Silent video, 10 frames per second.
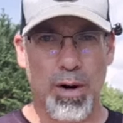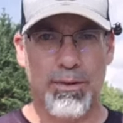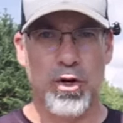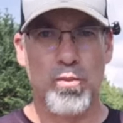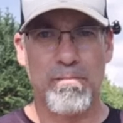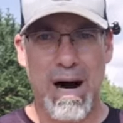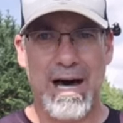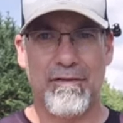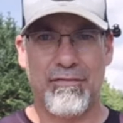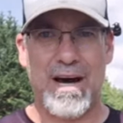grip, the new
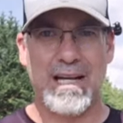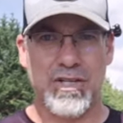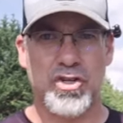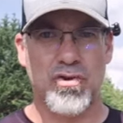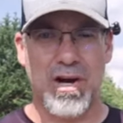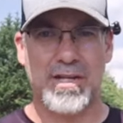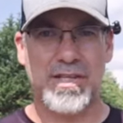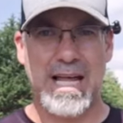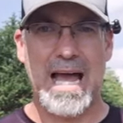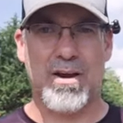modified
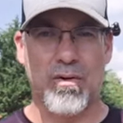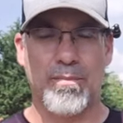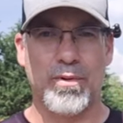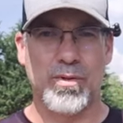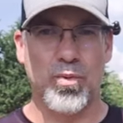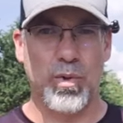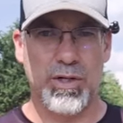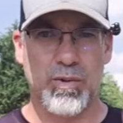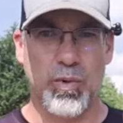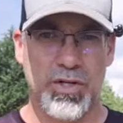stack grip,
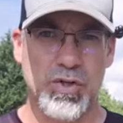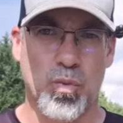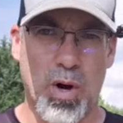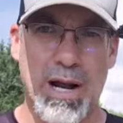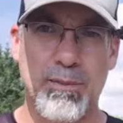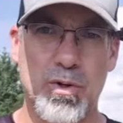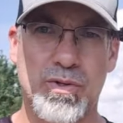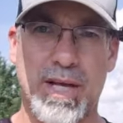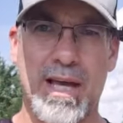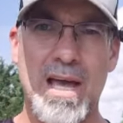which is what I'm
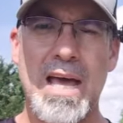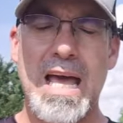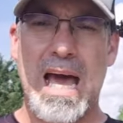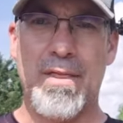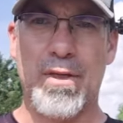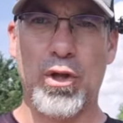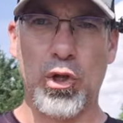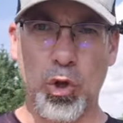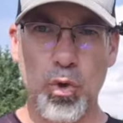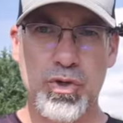using, and the
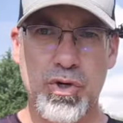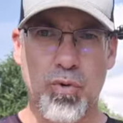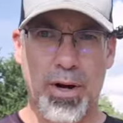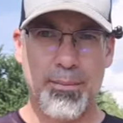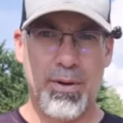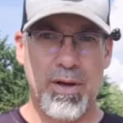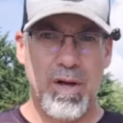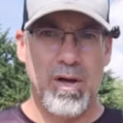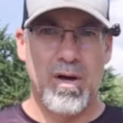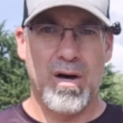loose grip
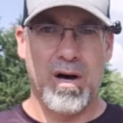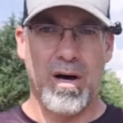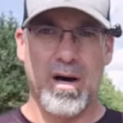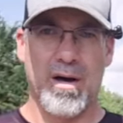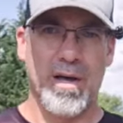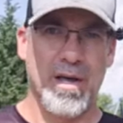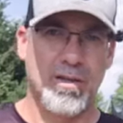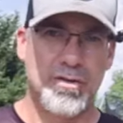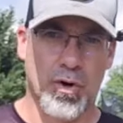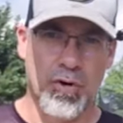
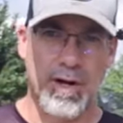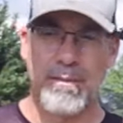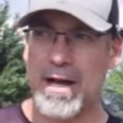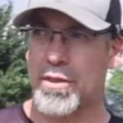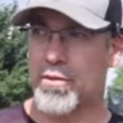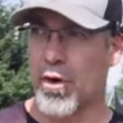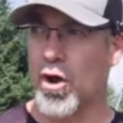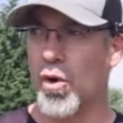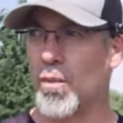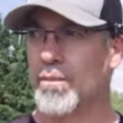during my
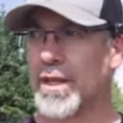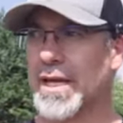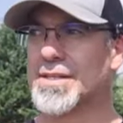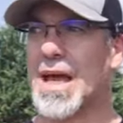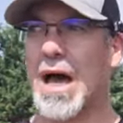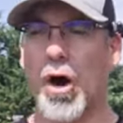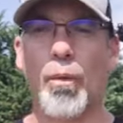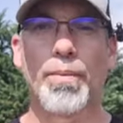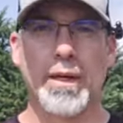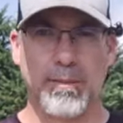throw is
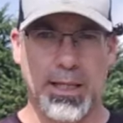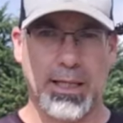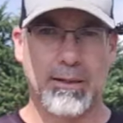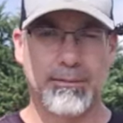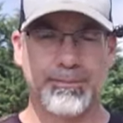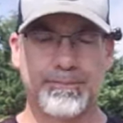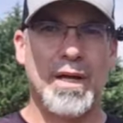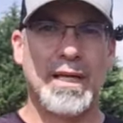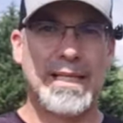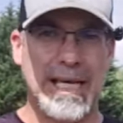helping me
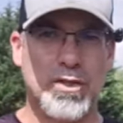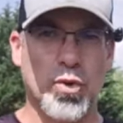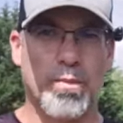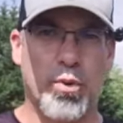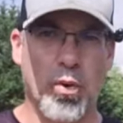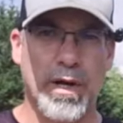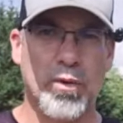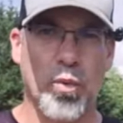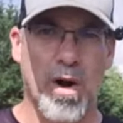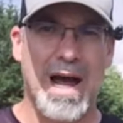get to a
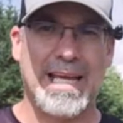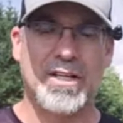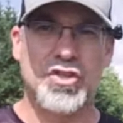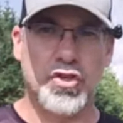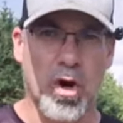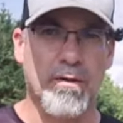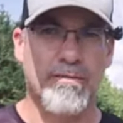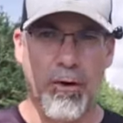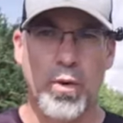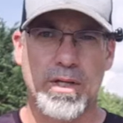point where I can start
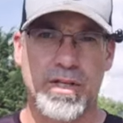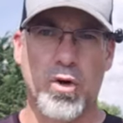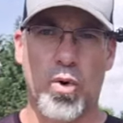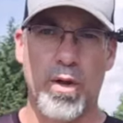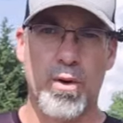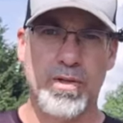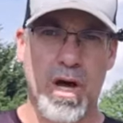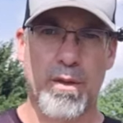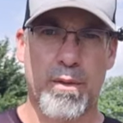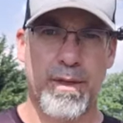focusing on those
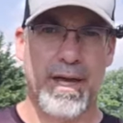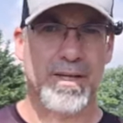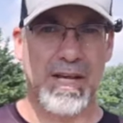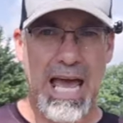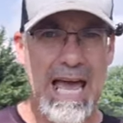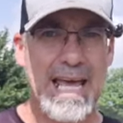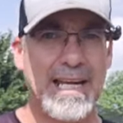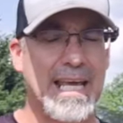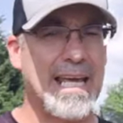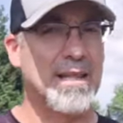other things.
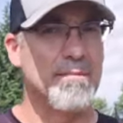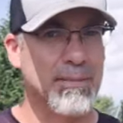And in the